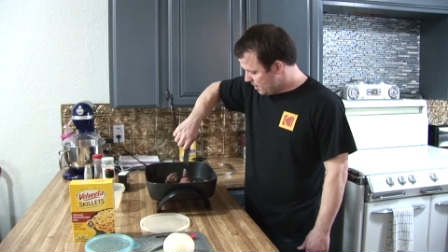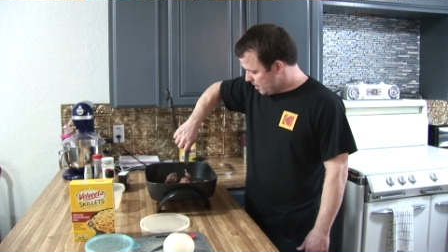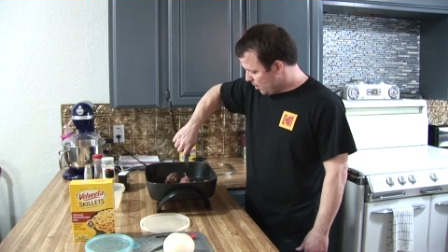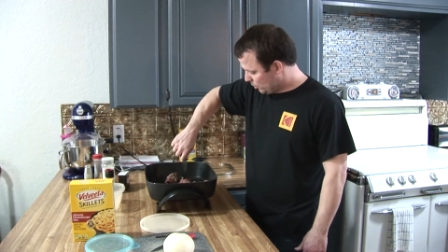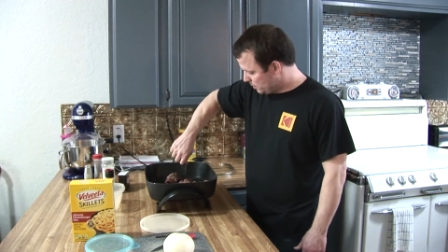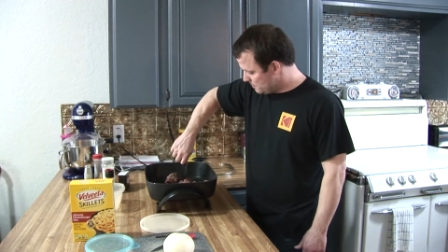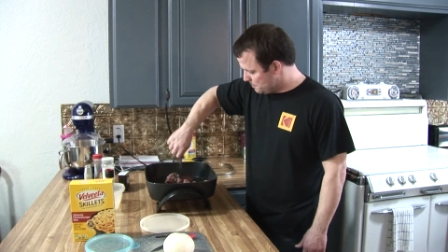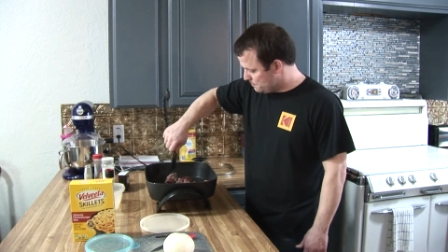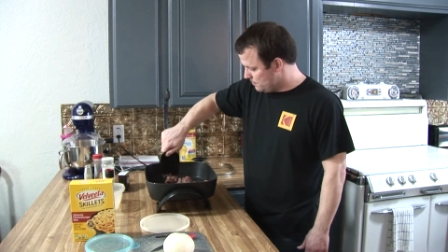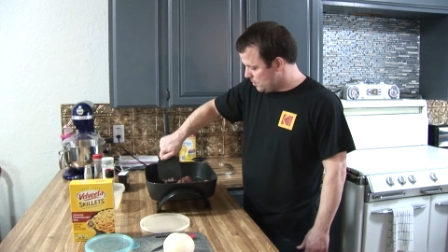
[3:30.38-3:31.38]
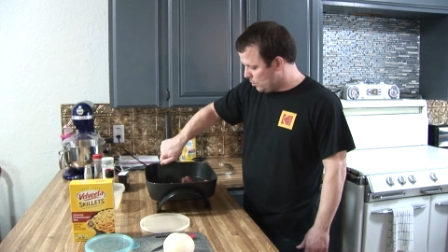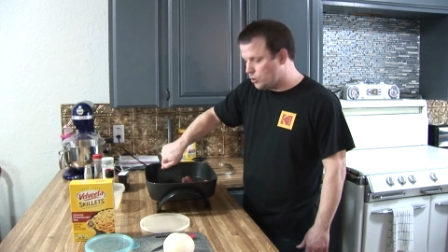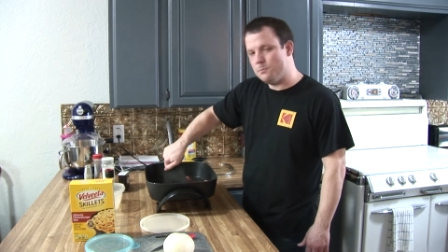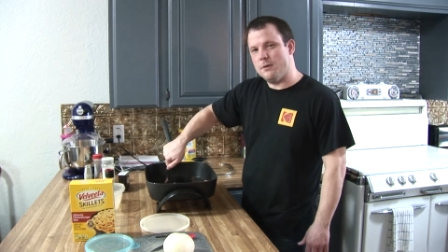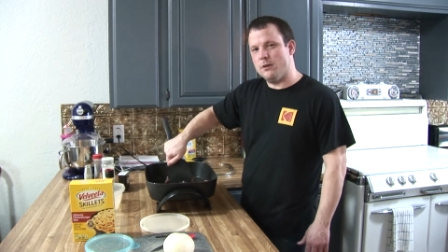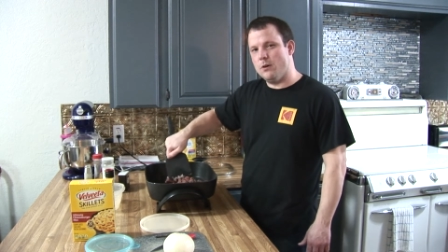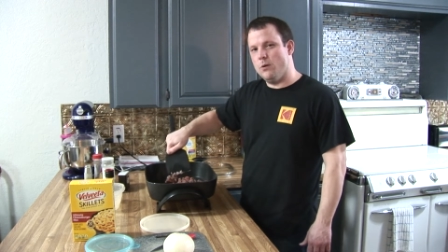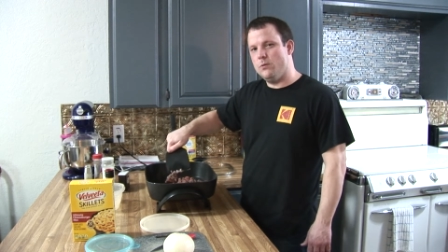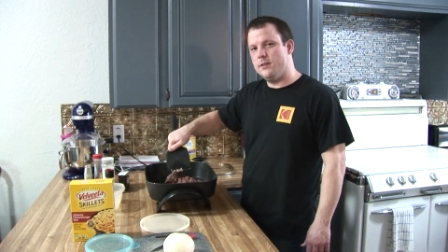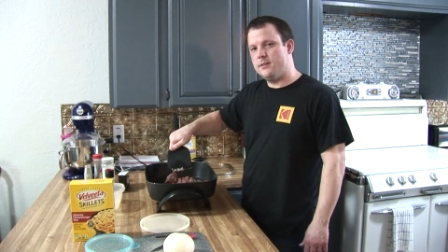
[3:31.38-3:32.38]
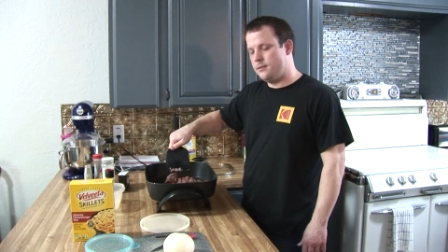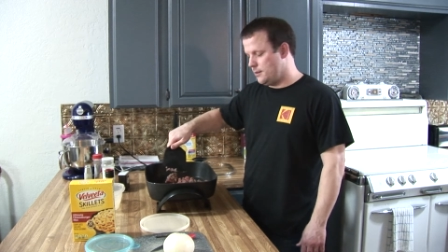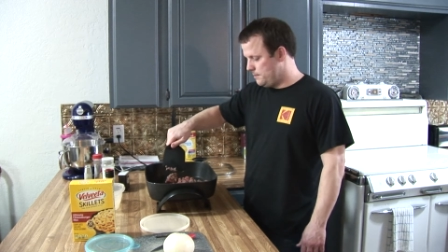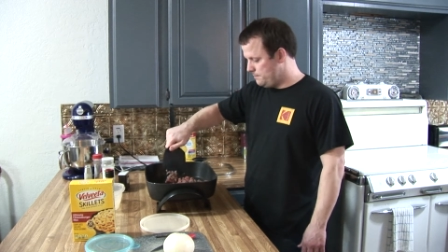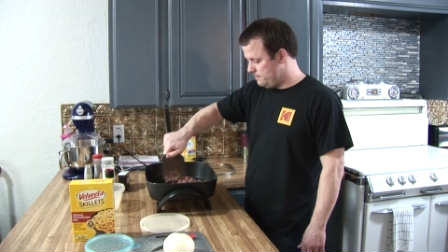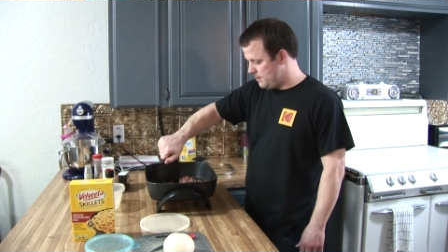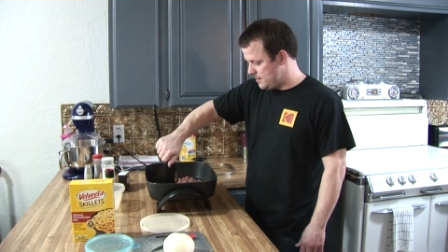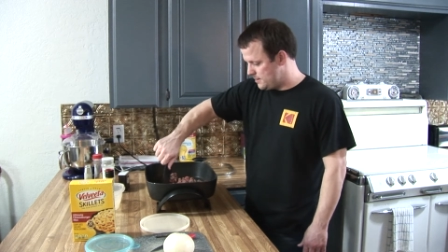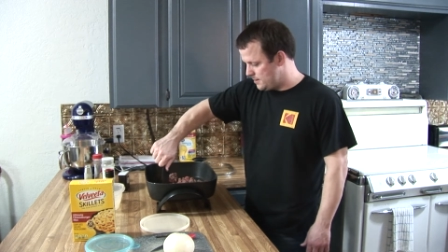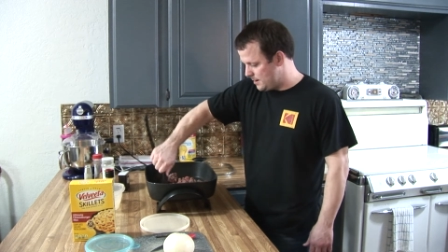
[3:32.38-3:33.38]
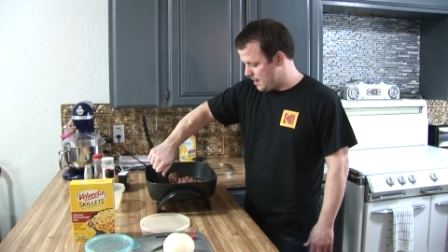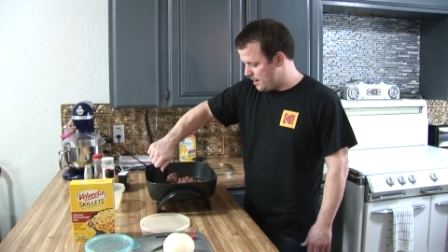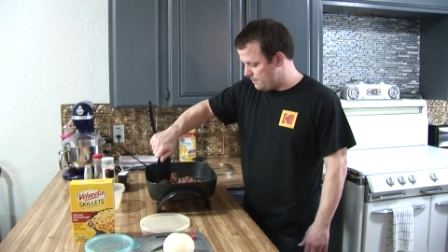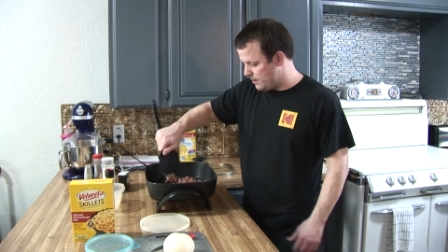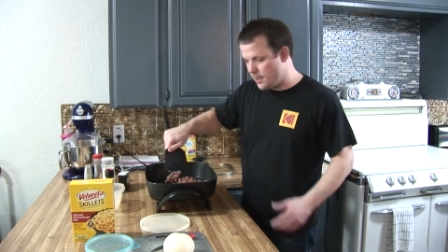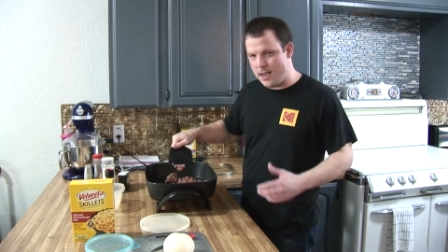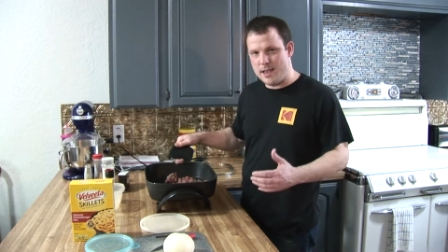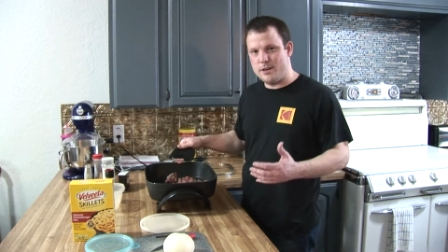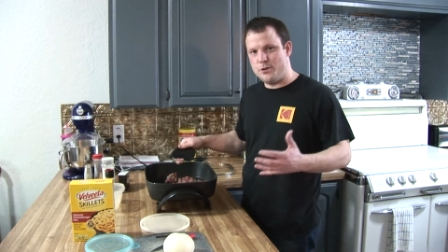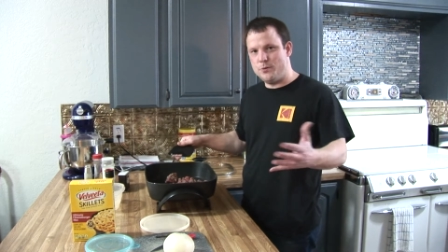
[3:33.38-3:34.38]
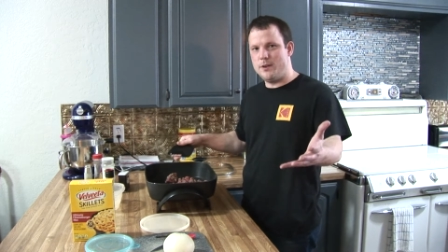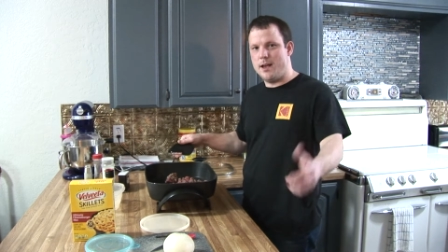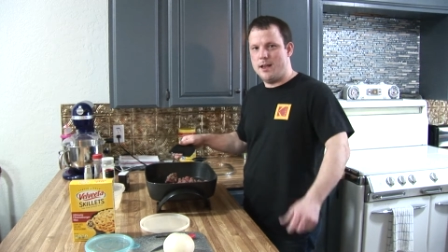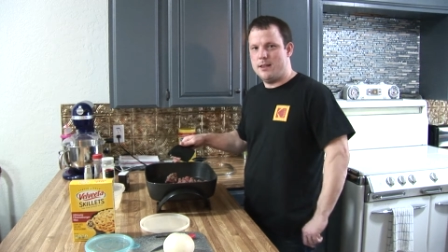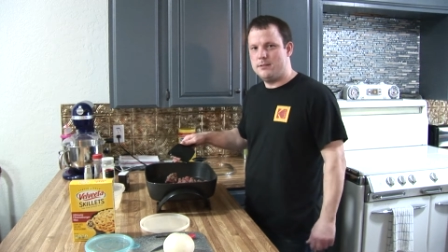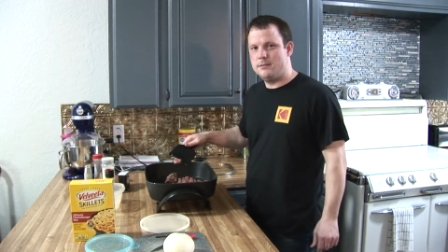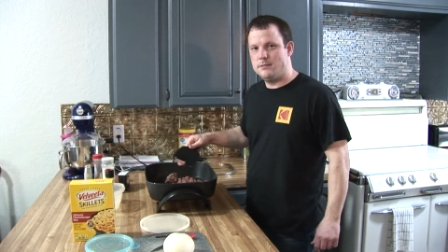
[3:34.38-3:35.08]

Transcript: ultimate ultimate goal is to is to kind of engage you guys.